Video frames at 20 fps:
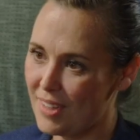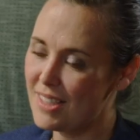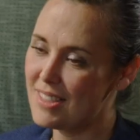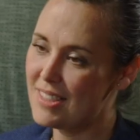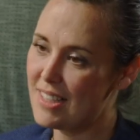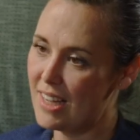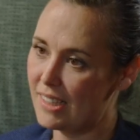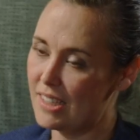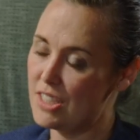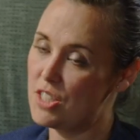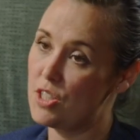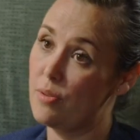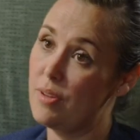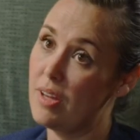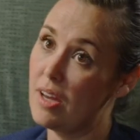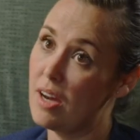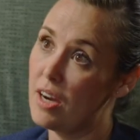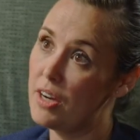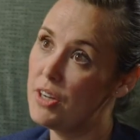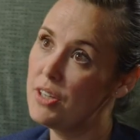Exactly. So
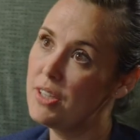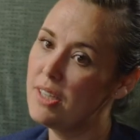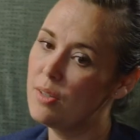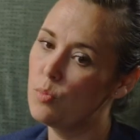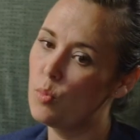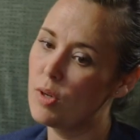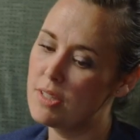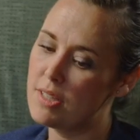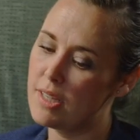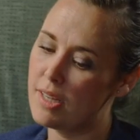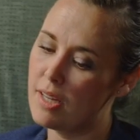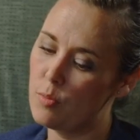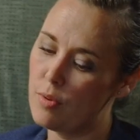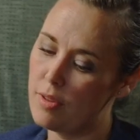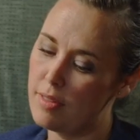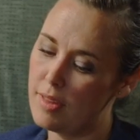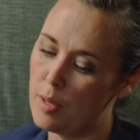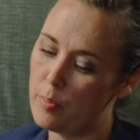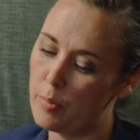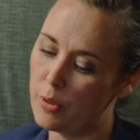the irony, once again,
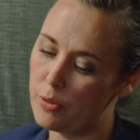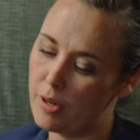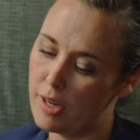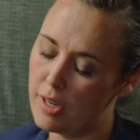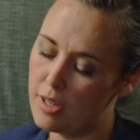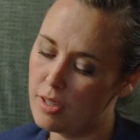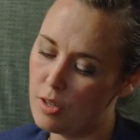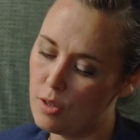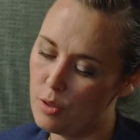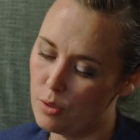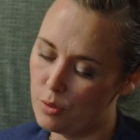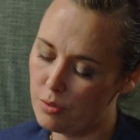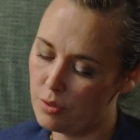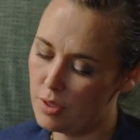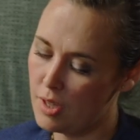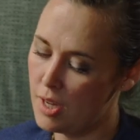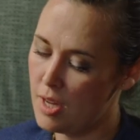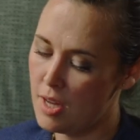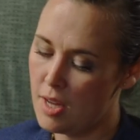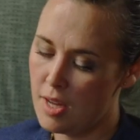with the Hippocratic Oath,
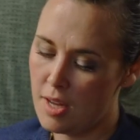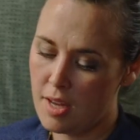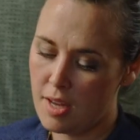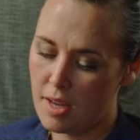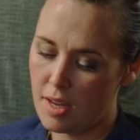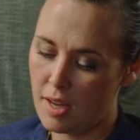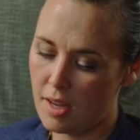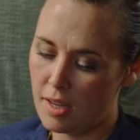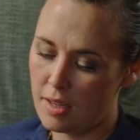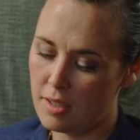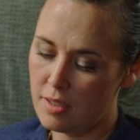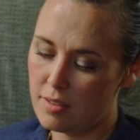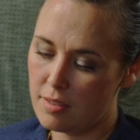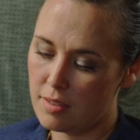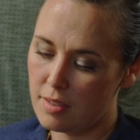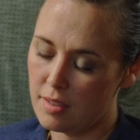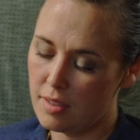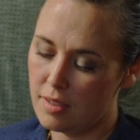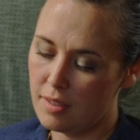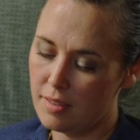and
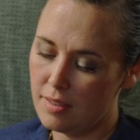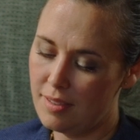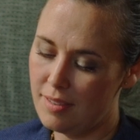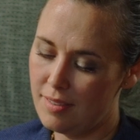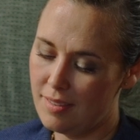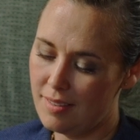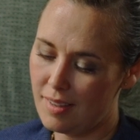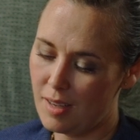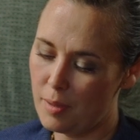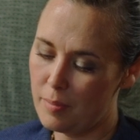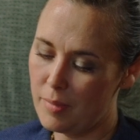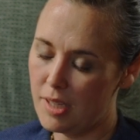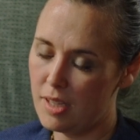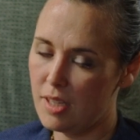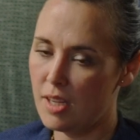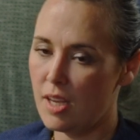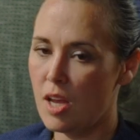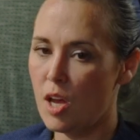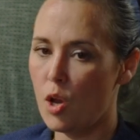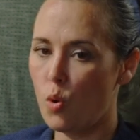I
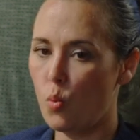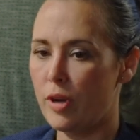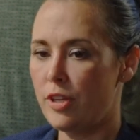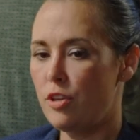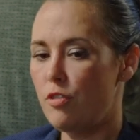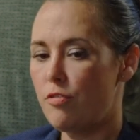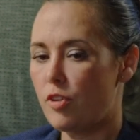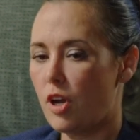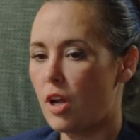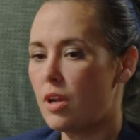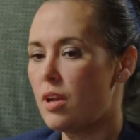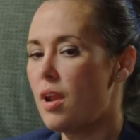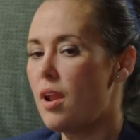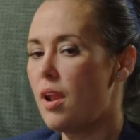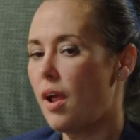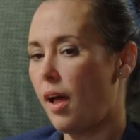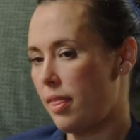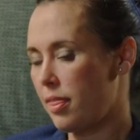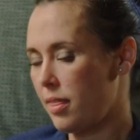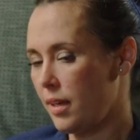mean, when you've got
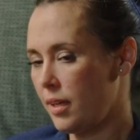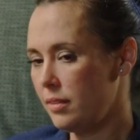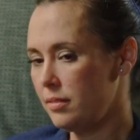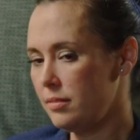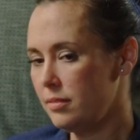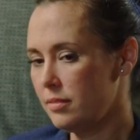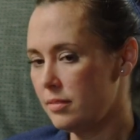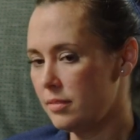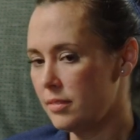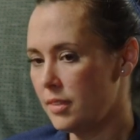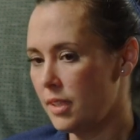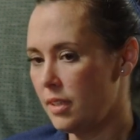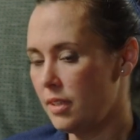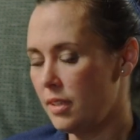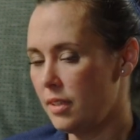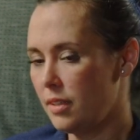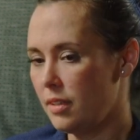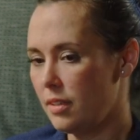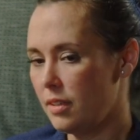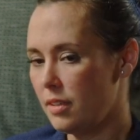nothing
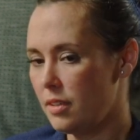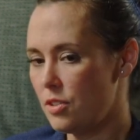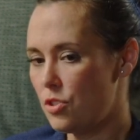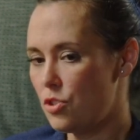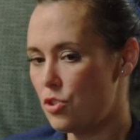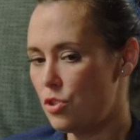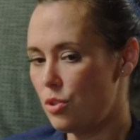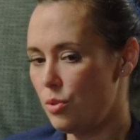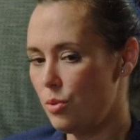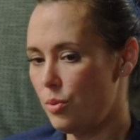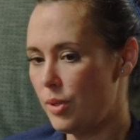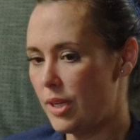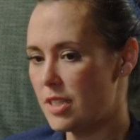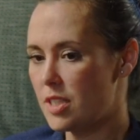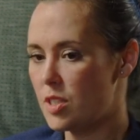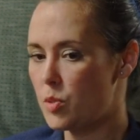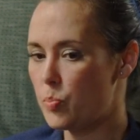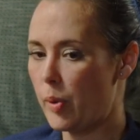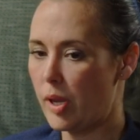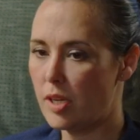to
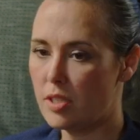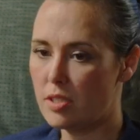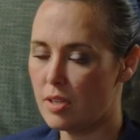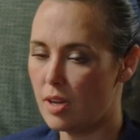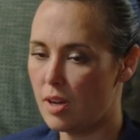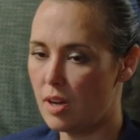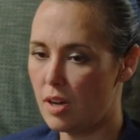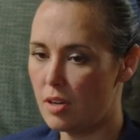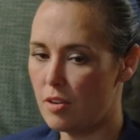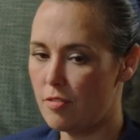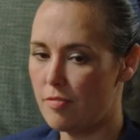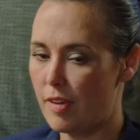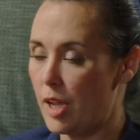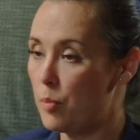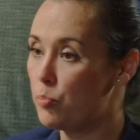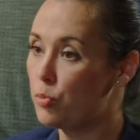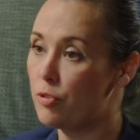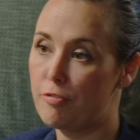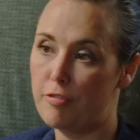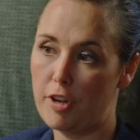expect out of
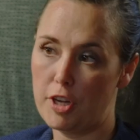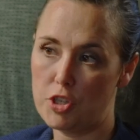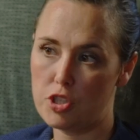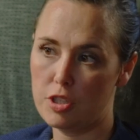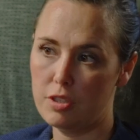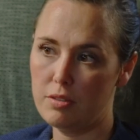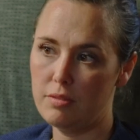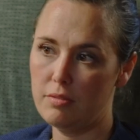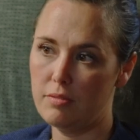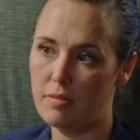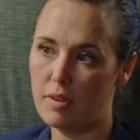a profession,